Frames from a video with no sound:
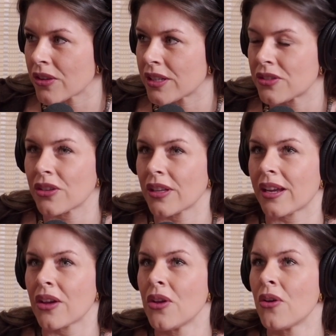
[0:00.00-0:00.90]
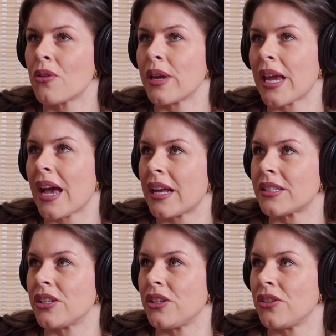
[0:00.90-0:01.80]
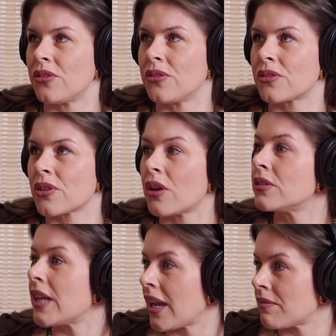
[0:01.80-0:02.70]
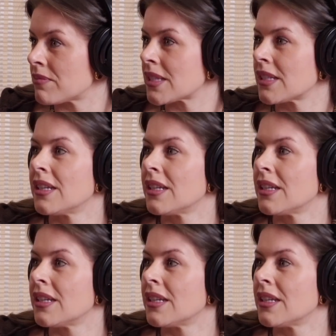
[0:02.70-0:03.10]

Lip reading: And so like we had to use code names.